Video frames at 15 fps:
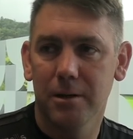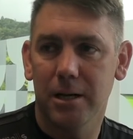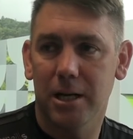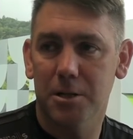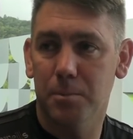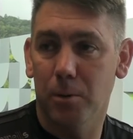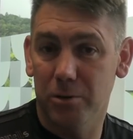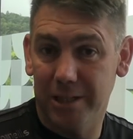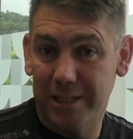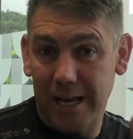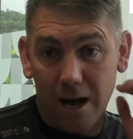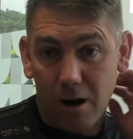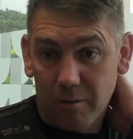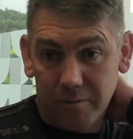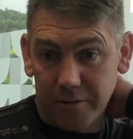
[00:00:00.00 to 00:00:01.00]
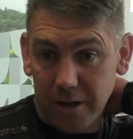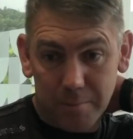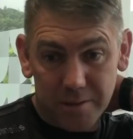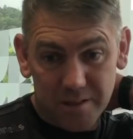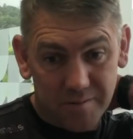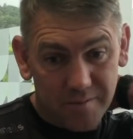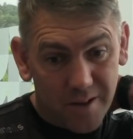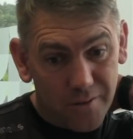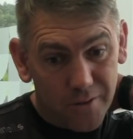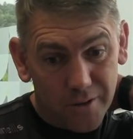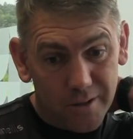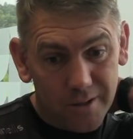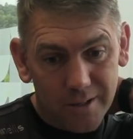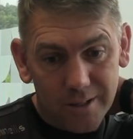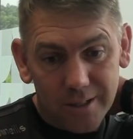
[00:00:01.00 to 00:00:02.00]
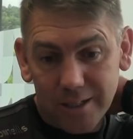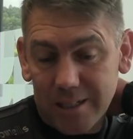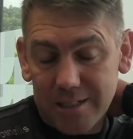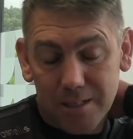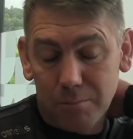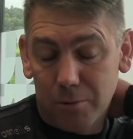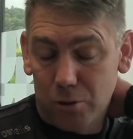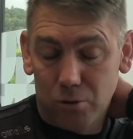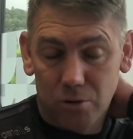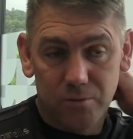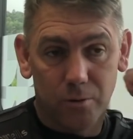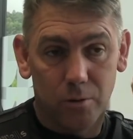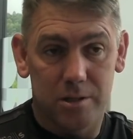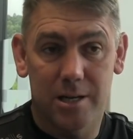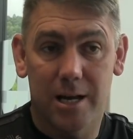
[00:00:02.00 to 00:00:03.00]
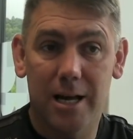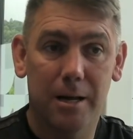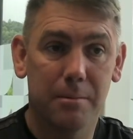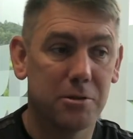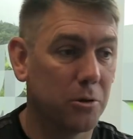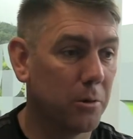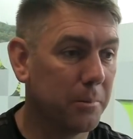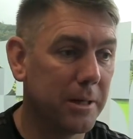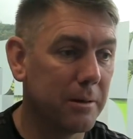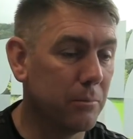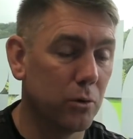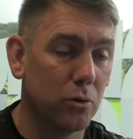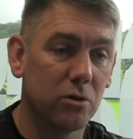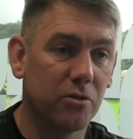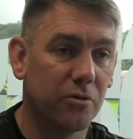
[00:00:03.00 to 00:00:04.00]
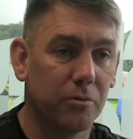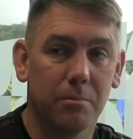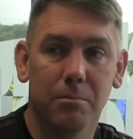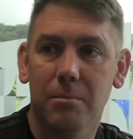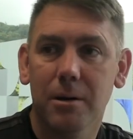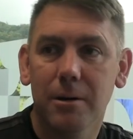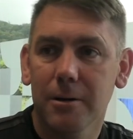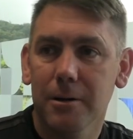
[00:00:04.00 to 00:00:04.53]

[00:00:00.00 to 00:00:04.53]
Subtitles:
I suppose a get out for him, is the fact that he's in with us full time. So he'll be in with us from